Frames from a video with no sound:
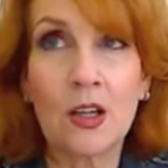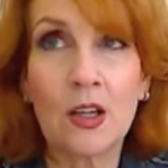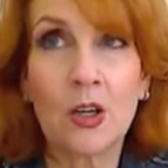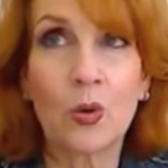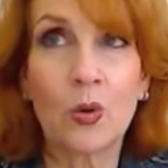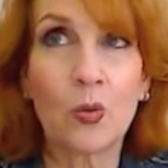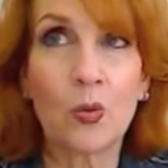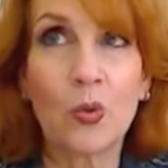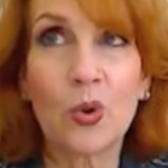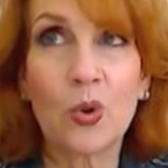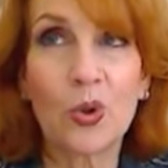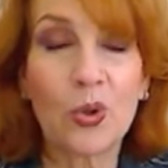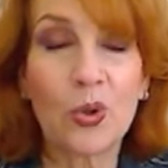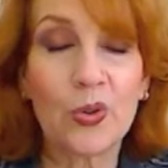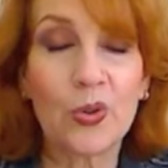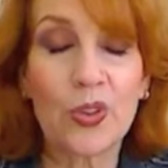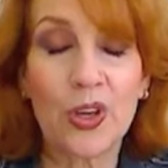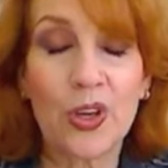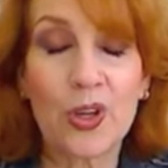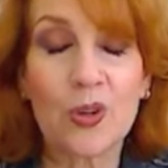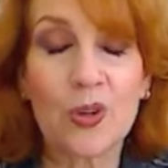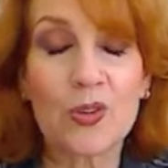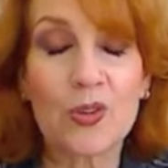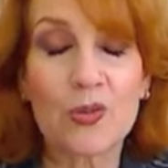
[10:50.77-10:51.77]
world
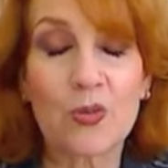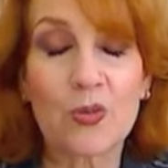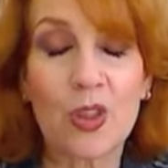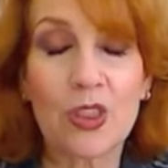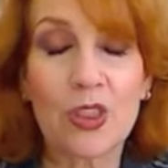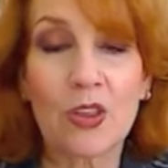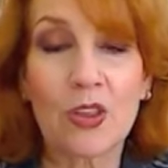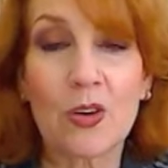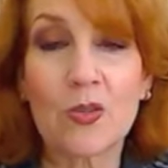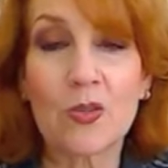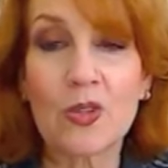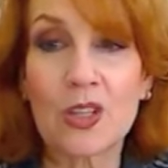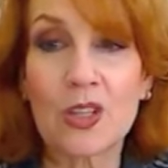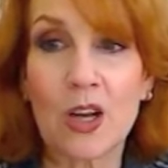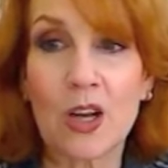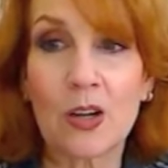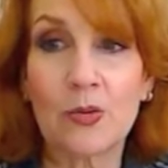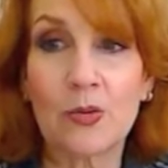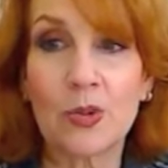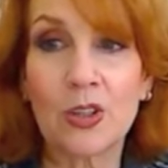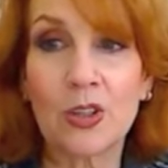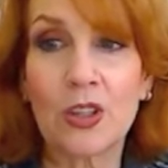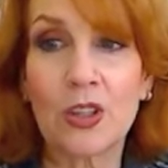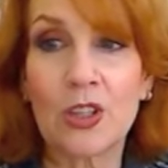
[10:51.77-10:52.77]
that goes with those, I
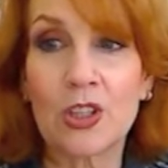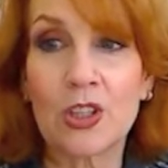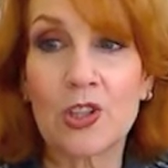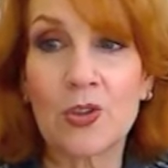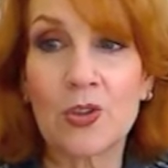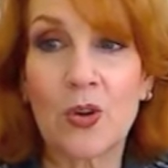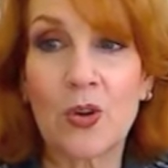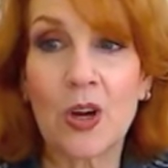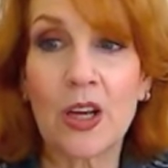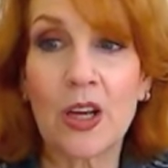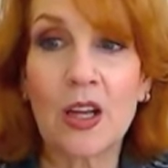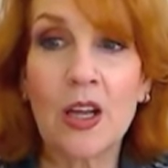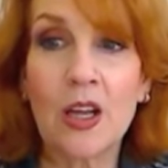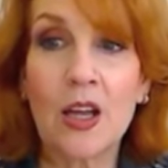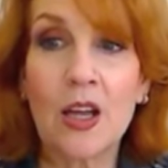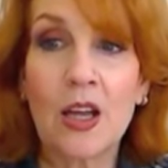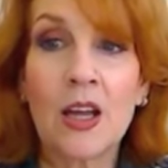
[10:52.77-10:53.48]
really enjoy.